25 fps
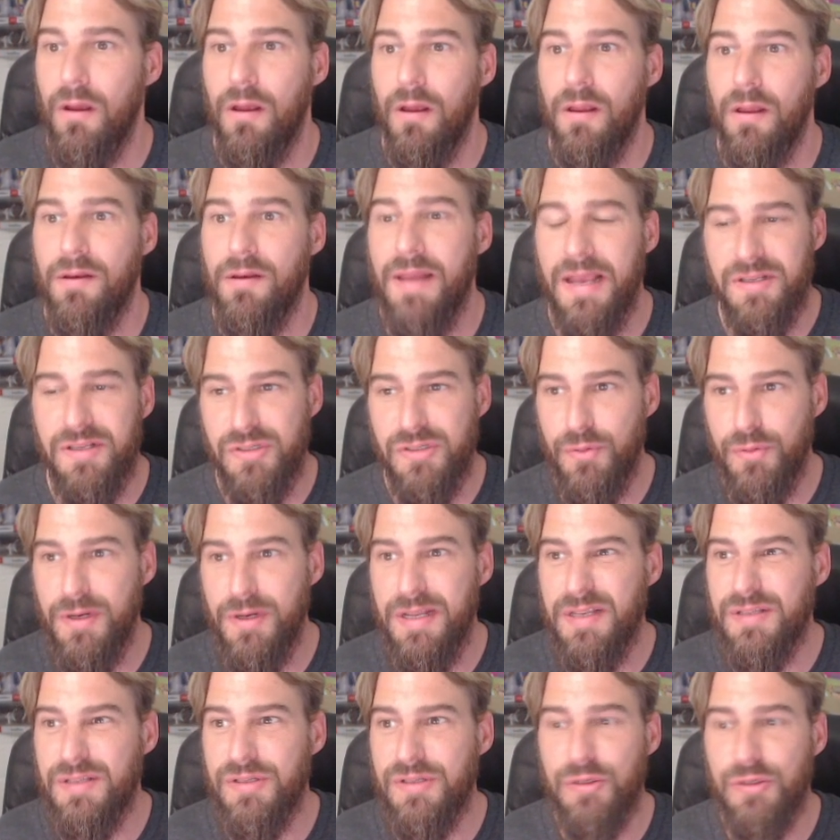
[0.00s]
Next one
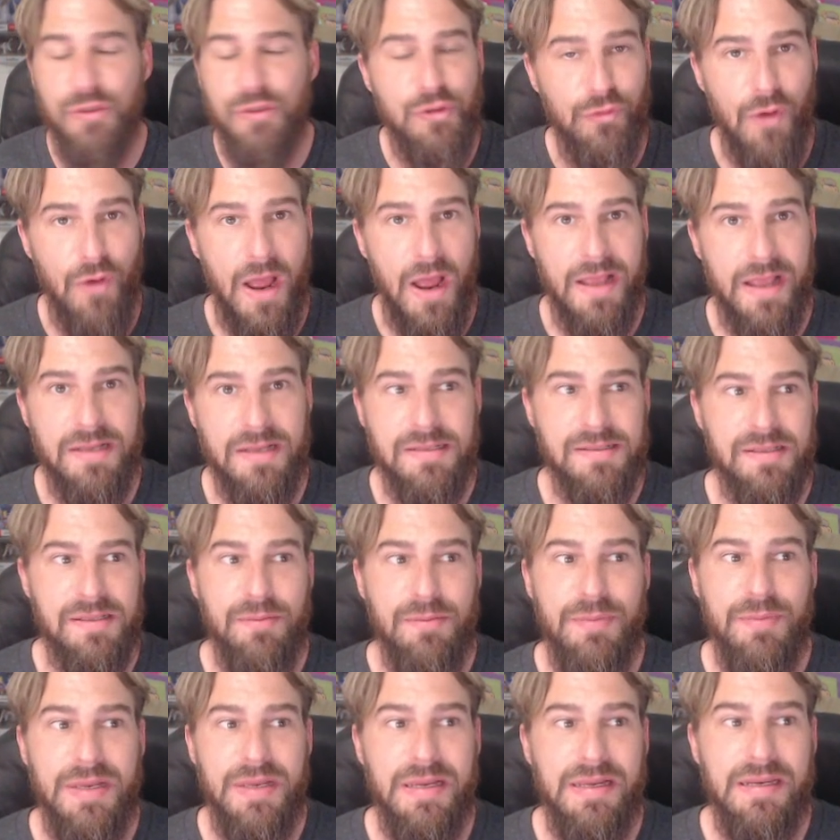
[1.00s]
is Darius the
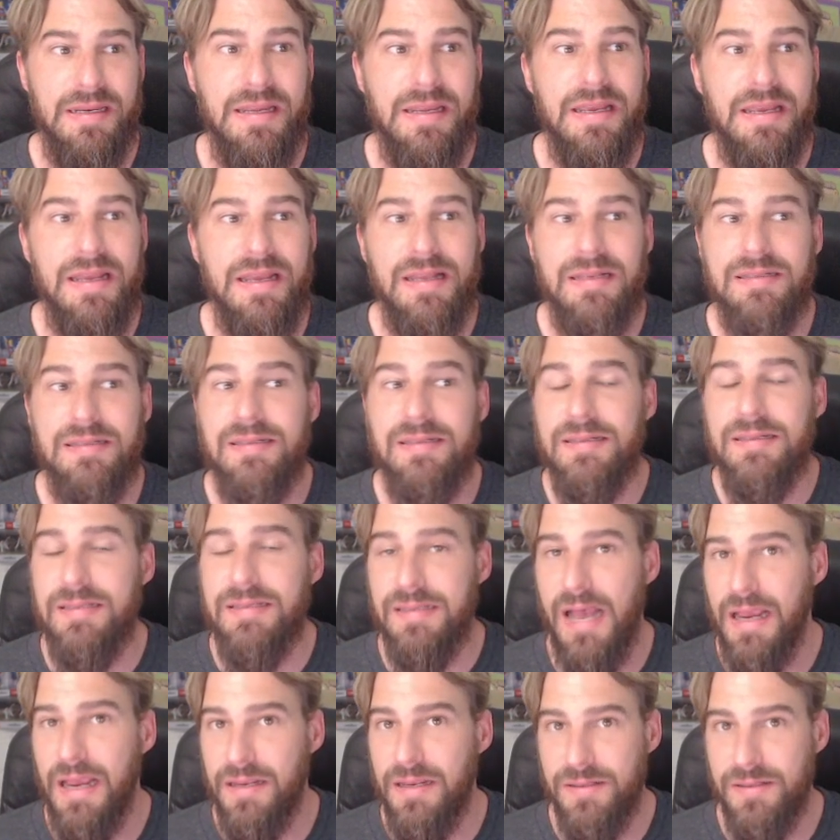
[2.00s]
Mede is
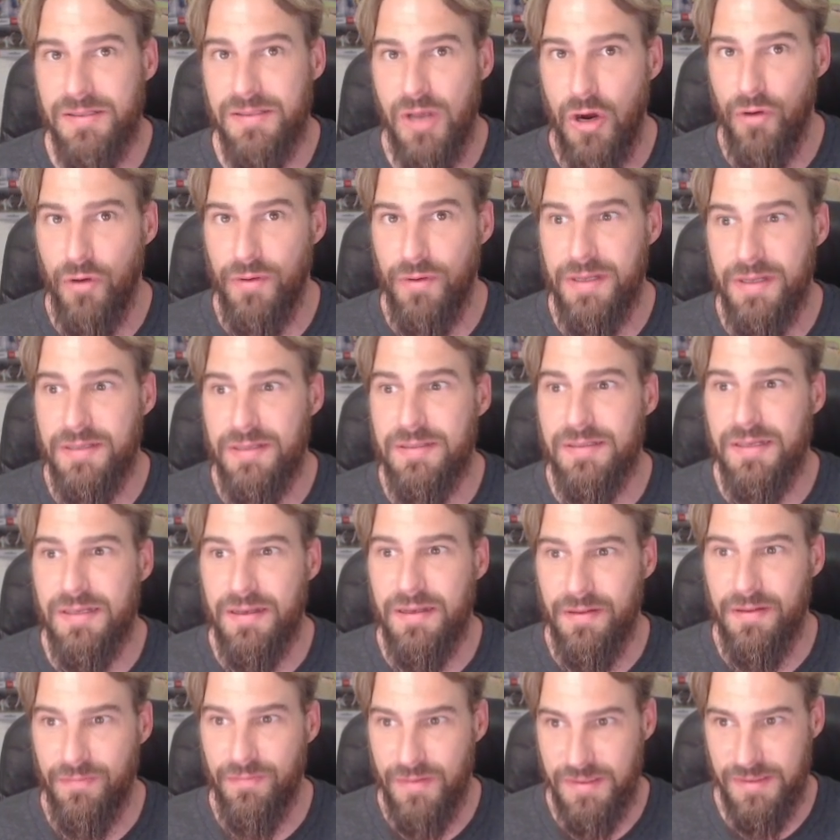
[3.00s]
Cyaxares
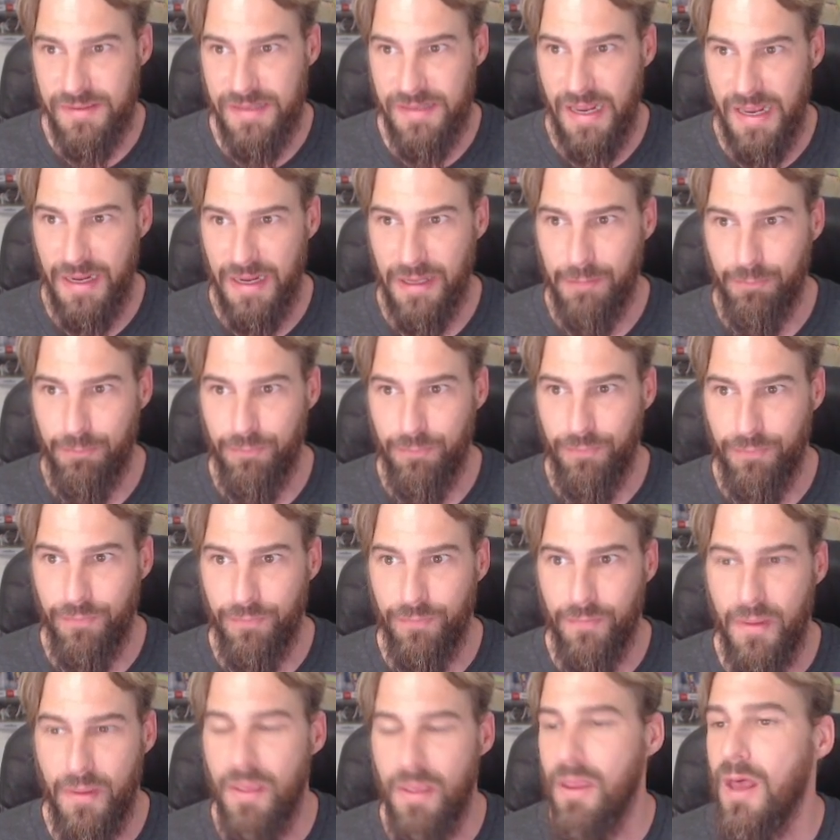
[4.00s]
II.
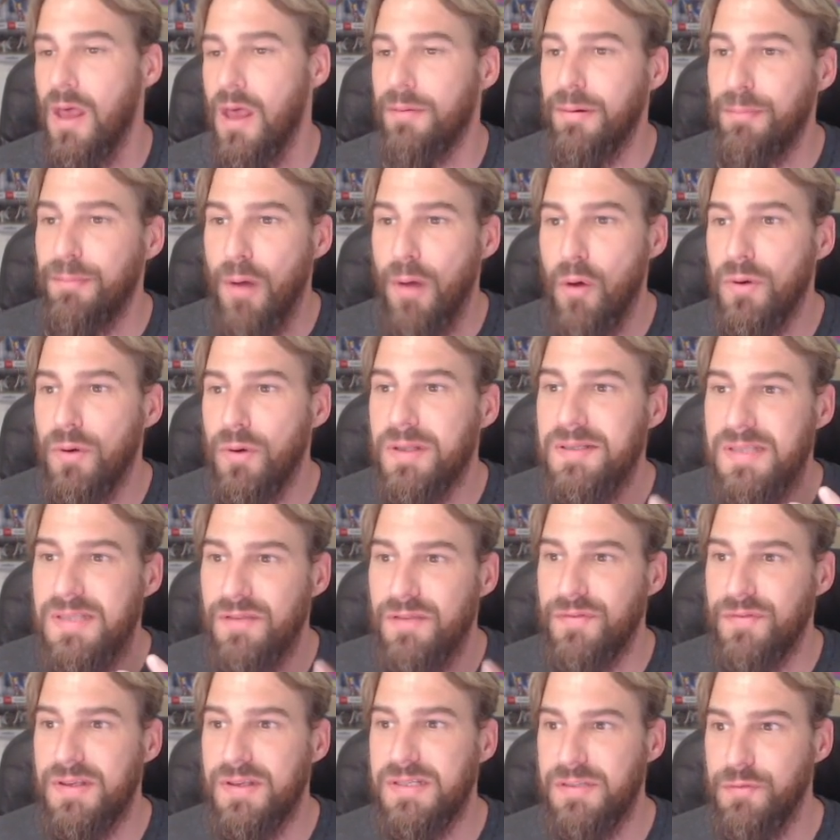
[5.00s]
Proponents
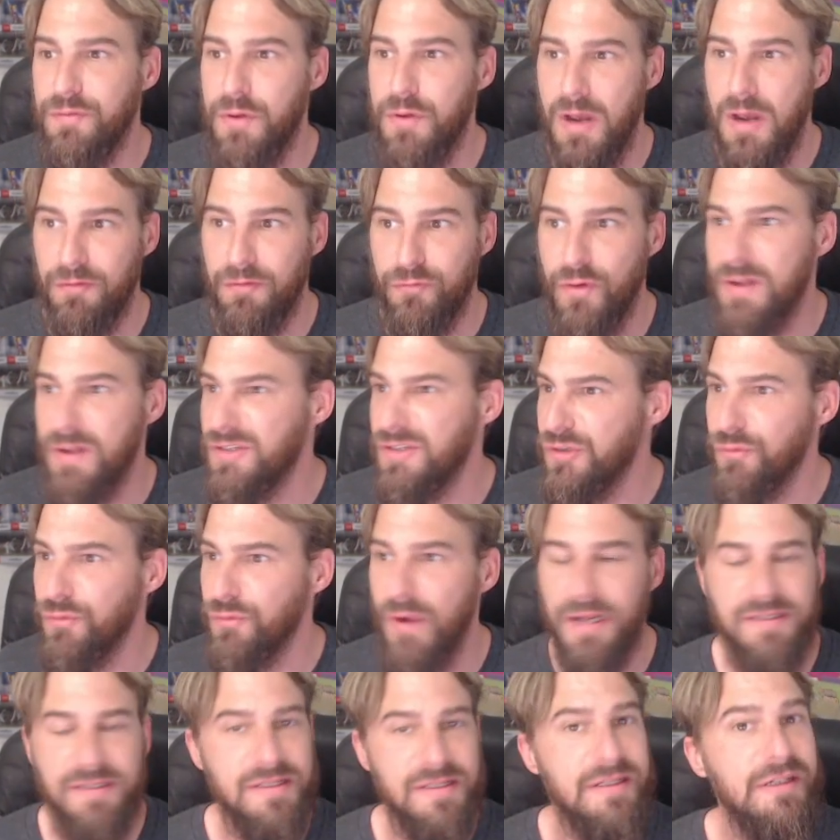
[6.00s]
of this view have
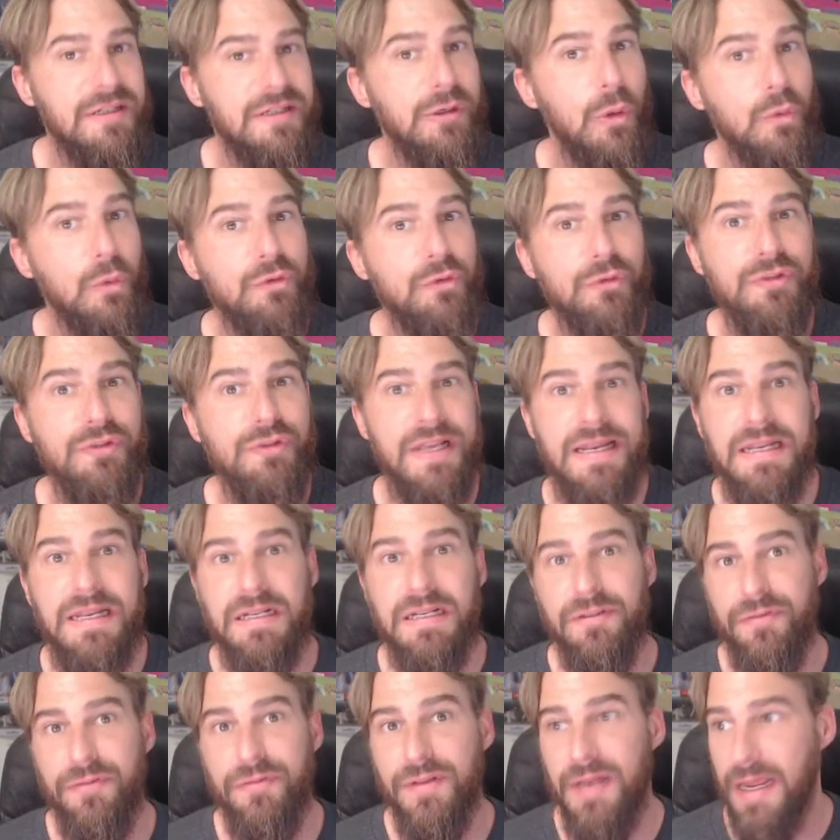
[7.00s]
resurrected an older
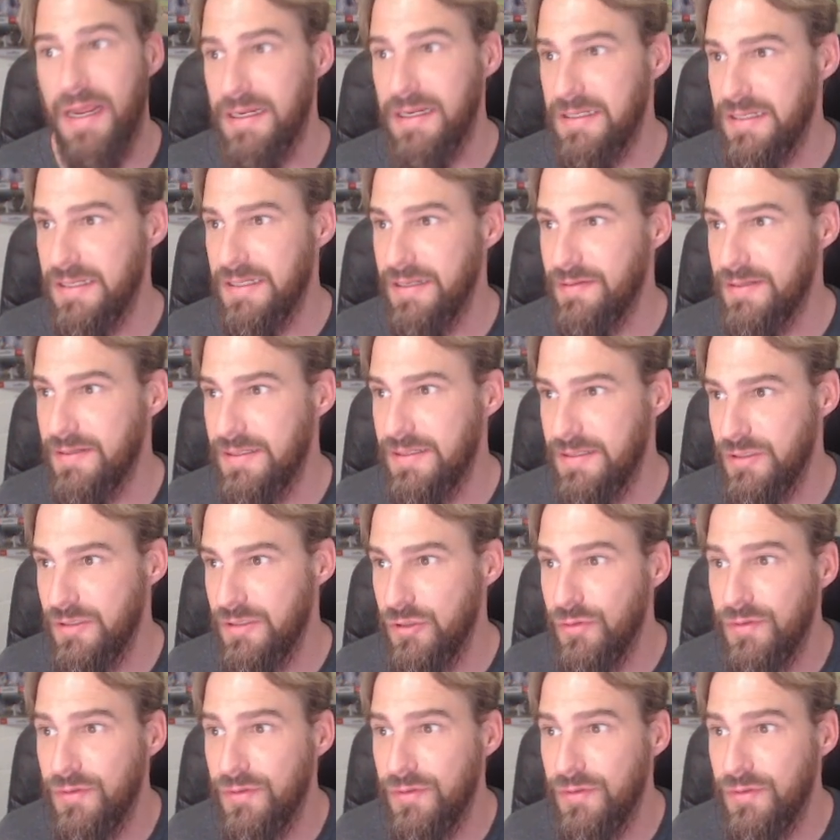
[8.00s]
dating of the 19th